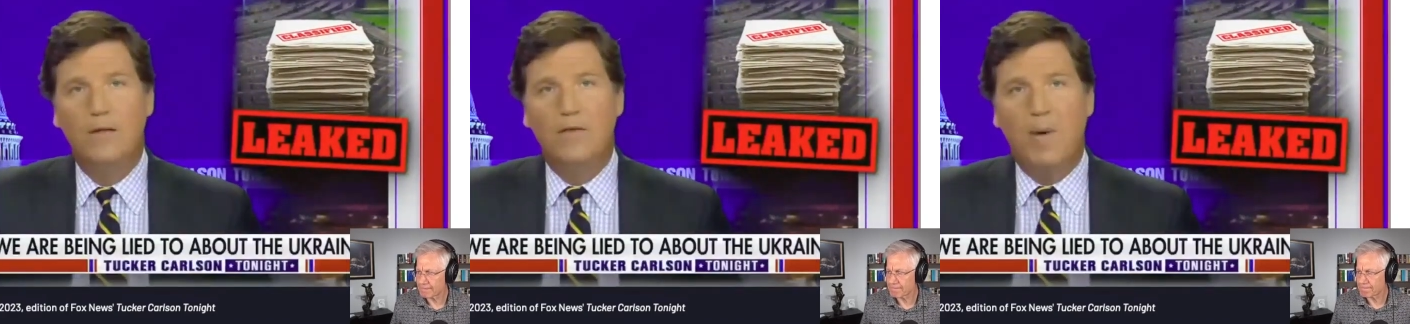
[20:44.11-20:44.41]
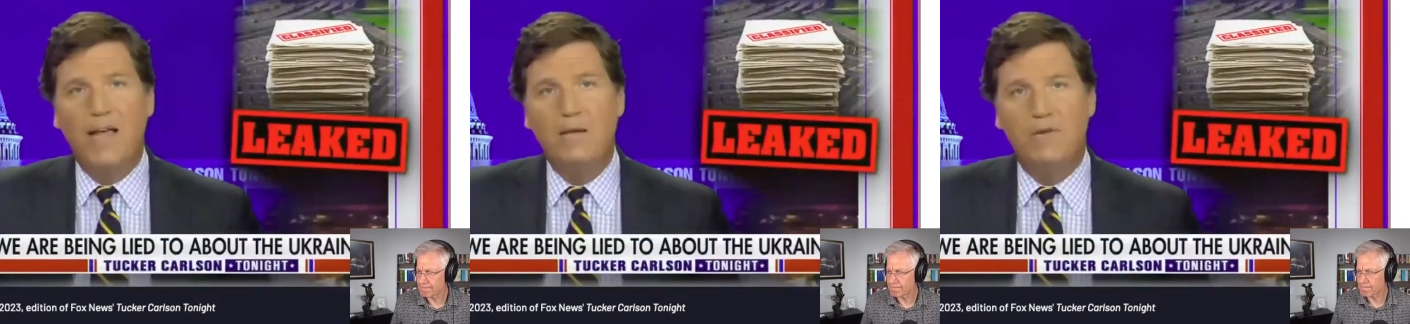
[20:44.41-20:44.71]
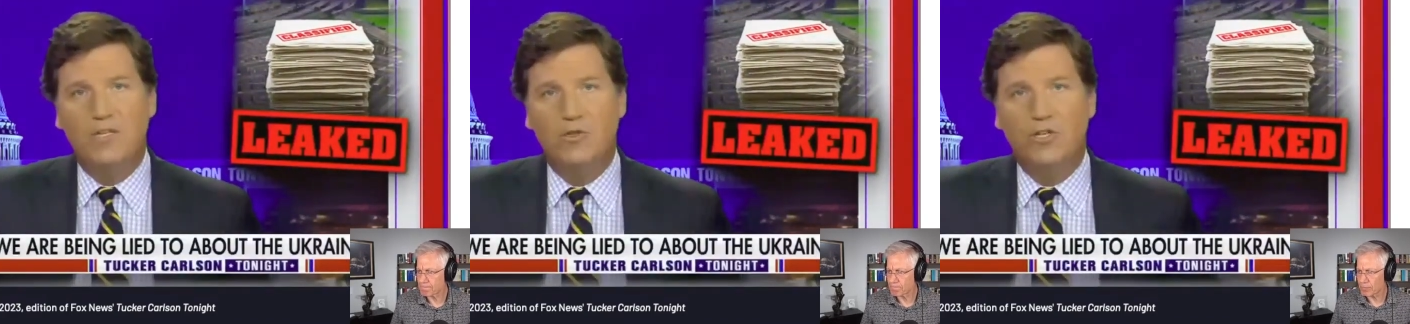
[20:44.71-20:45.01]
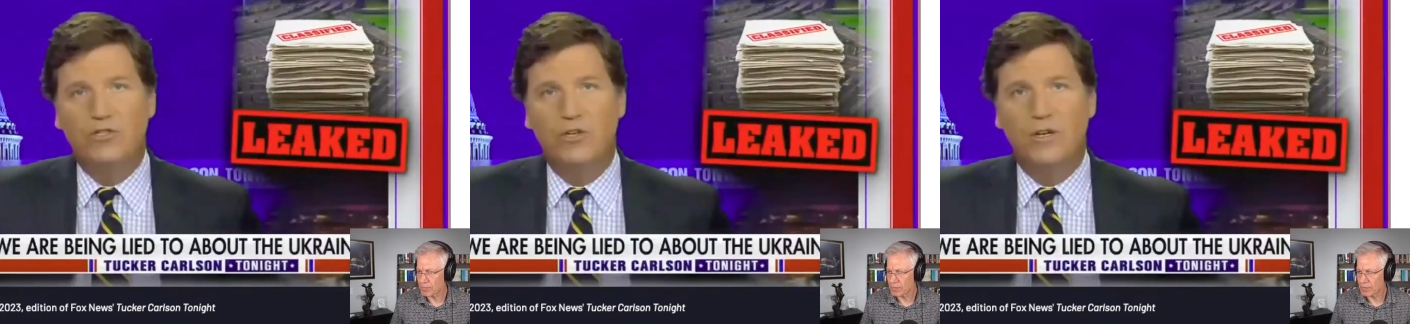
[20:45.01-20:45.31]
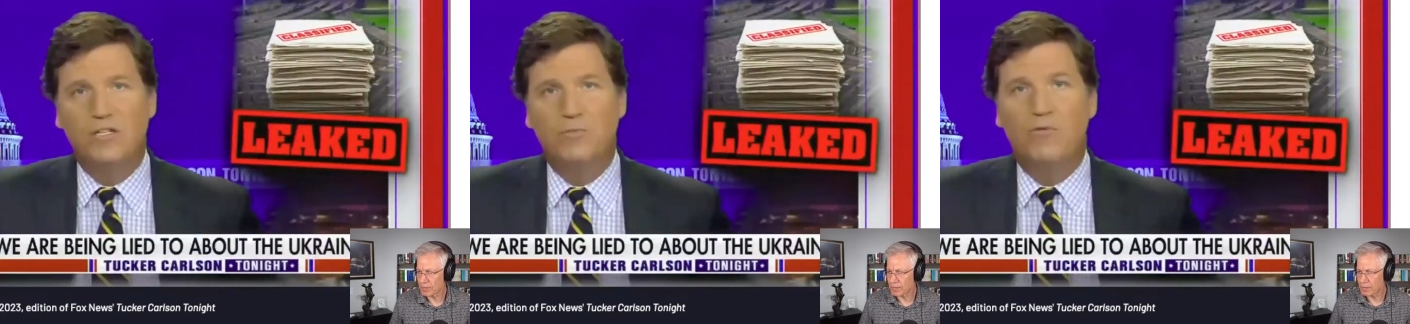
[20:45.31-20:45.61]
Speaker 1: The Biden administration
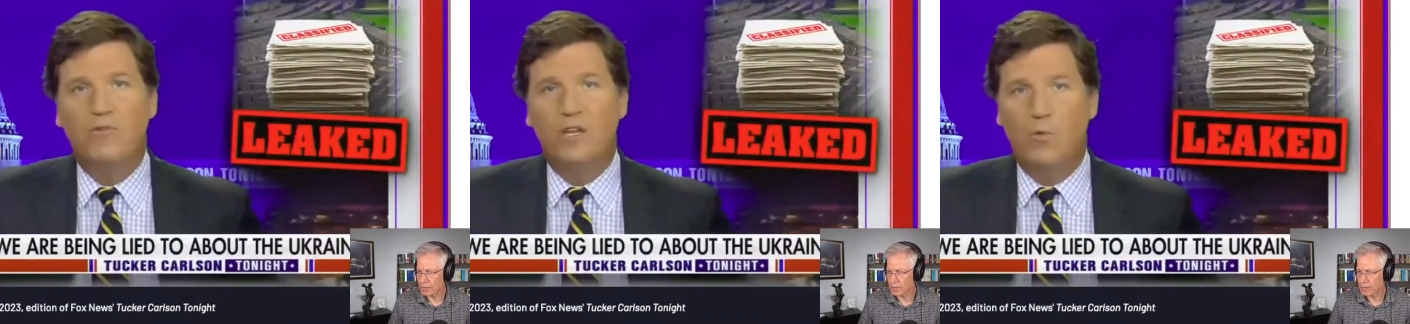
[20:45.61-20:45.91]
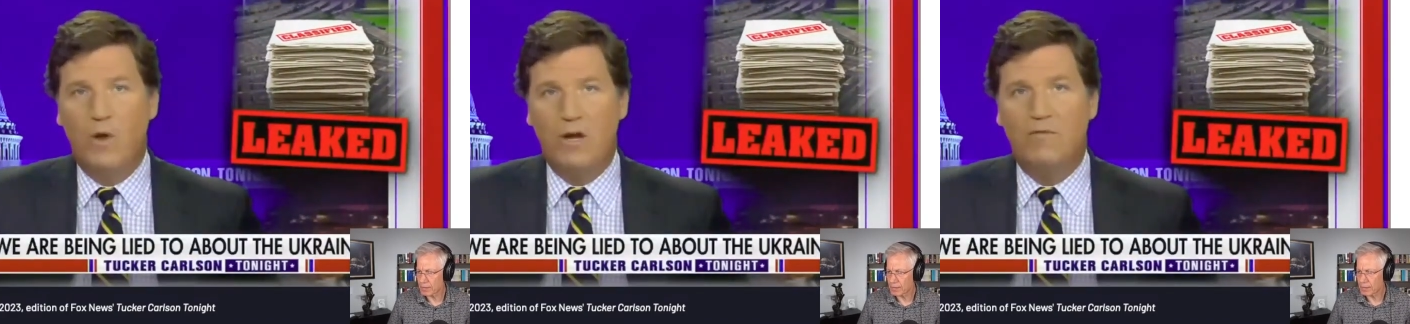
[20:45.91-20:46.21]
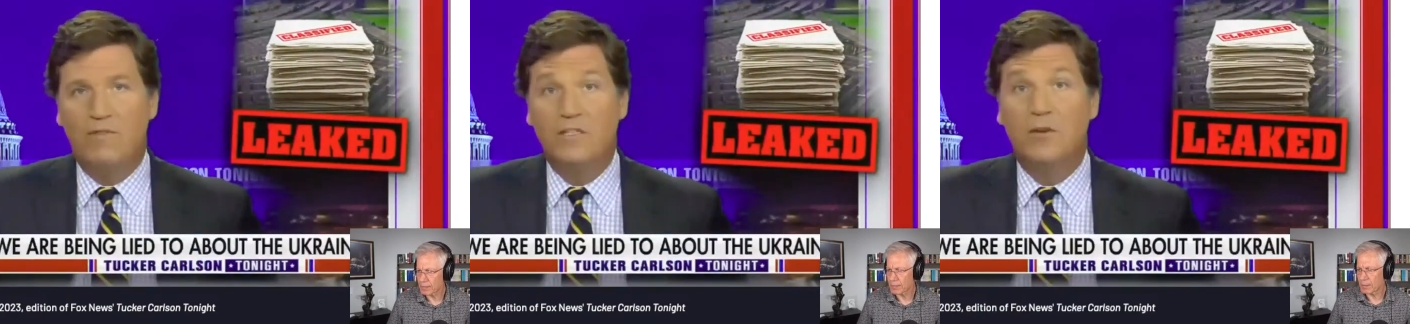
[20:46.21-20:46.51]
is perfectly aware of this.